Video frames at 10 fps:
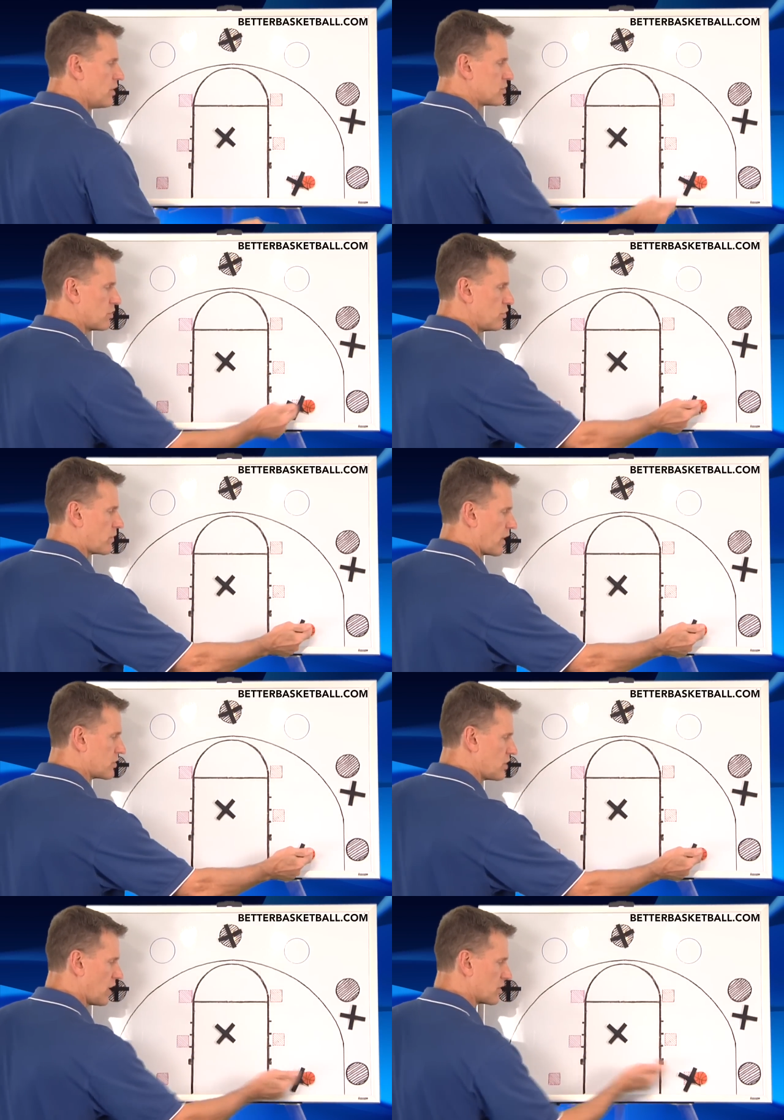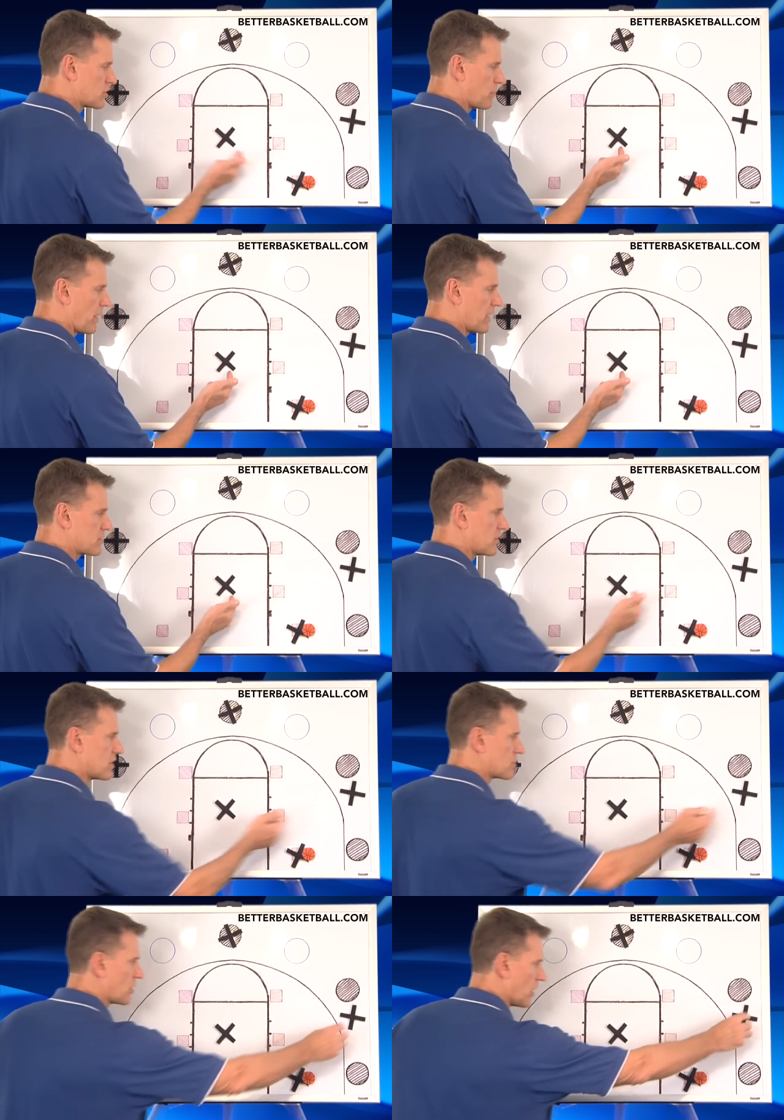So you've got a chance to pass to
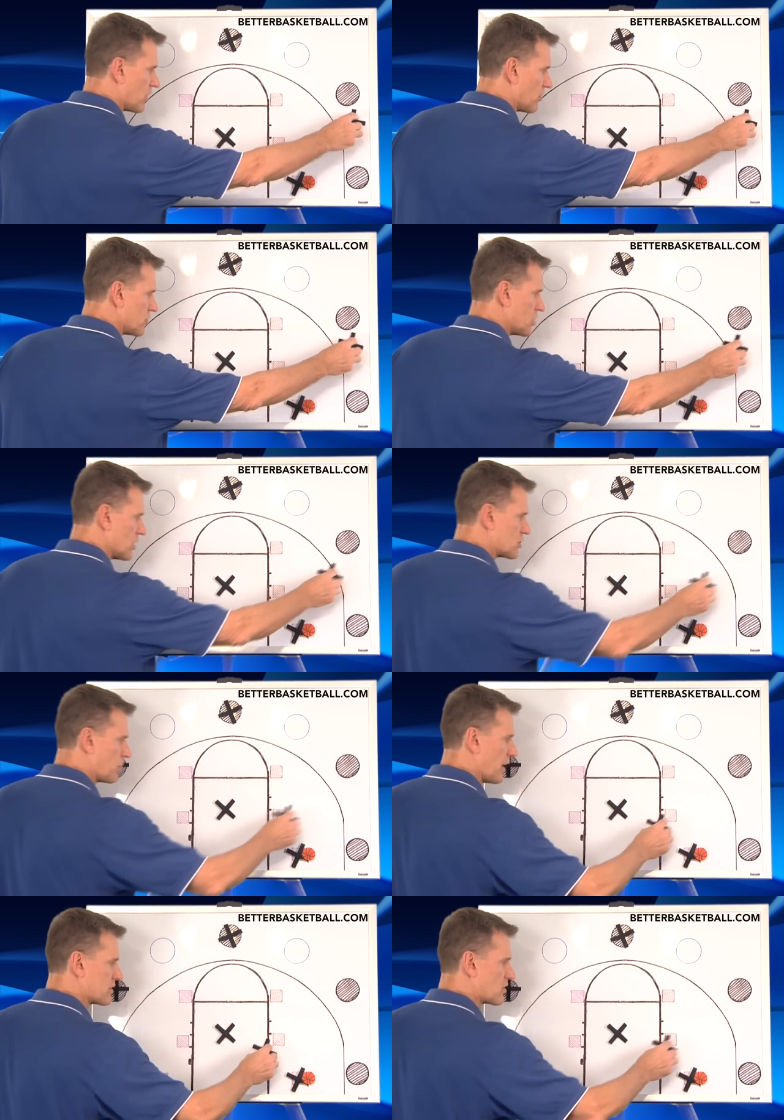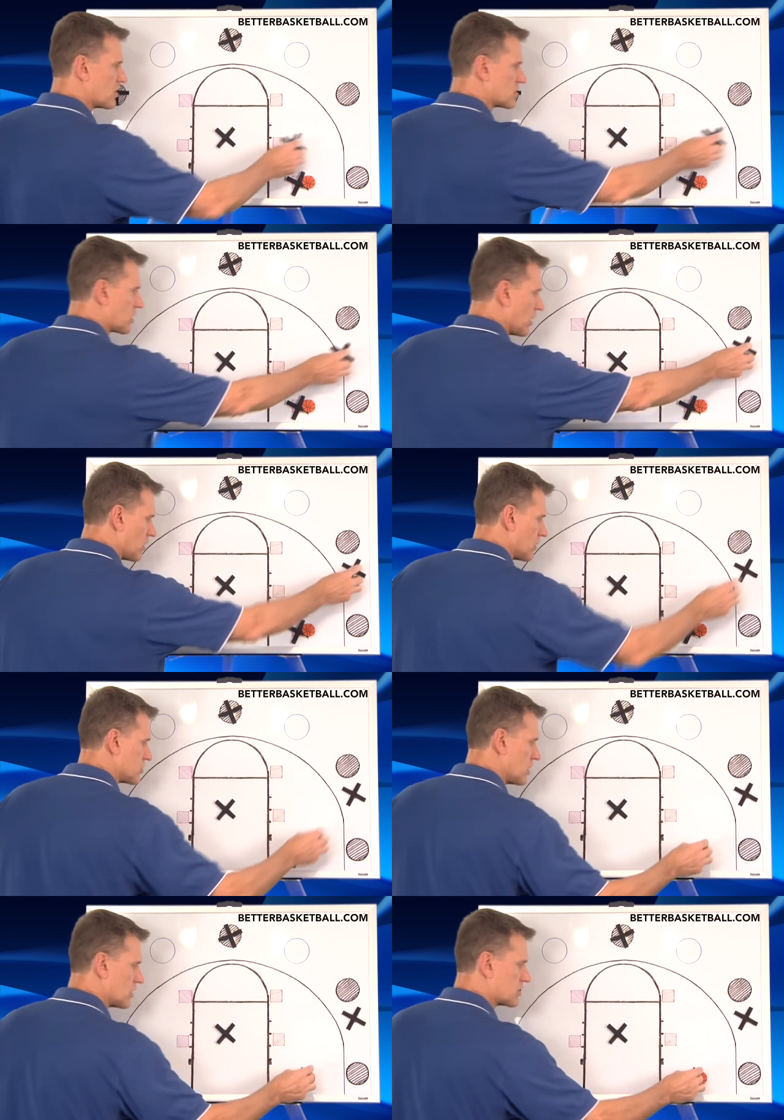this cutter, a chance to pass to this cutter, a
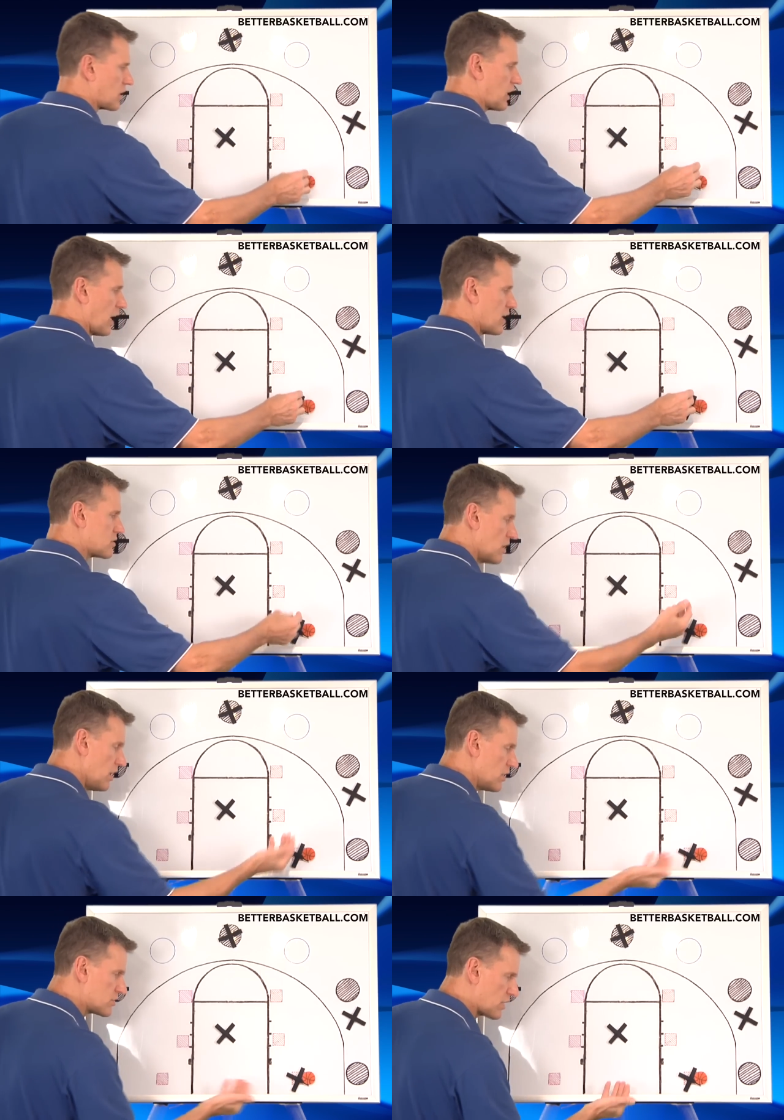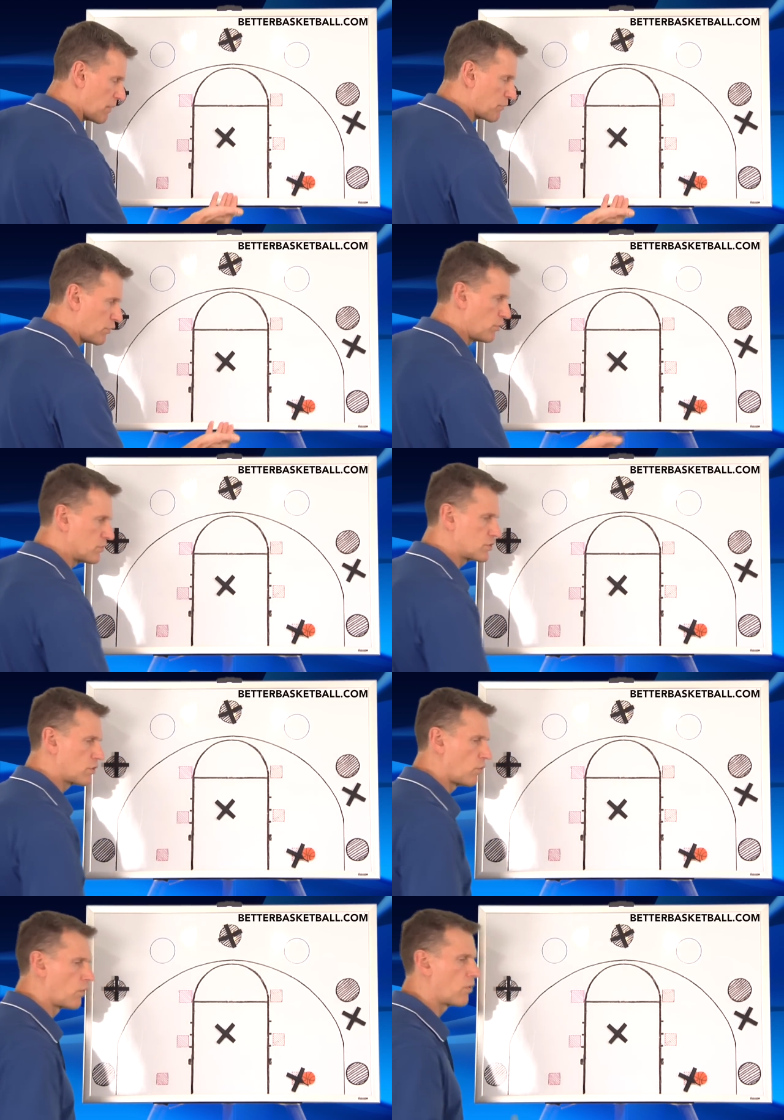chance to catch, step through and
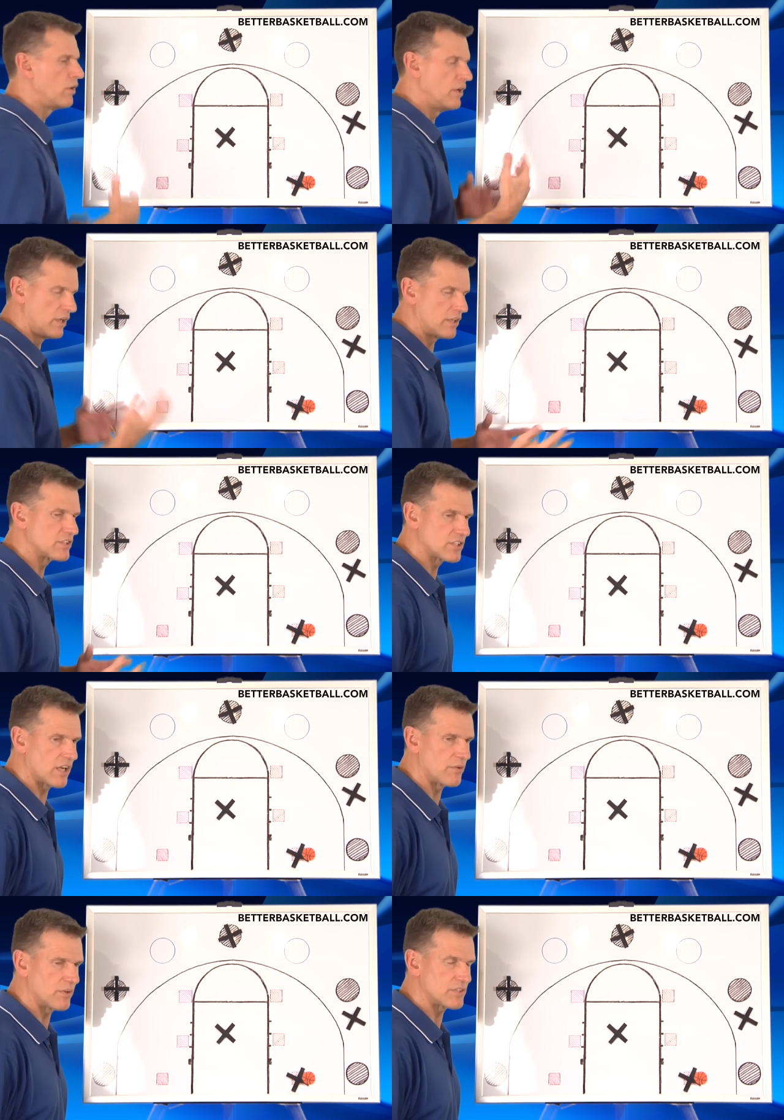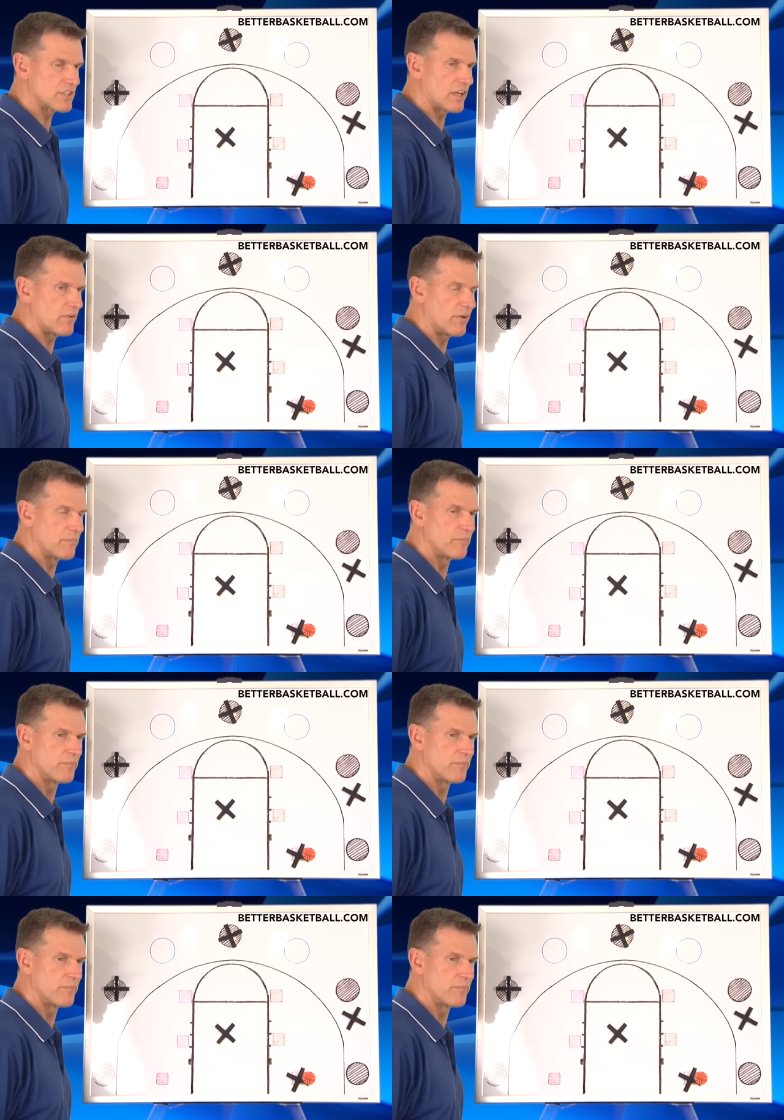score, etc., etc.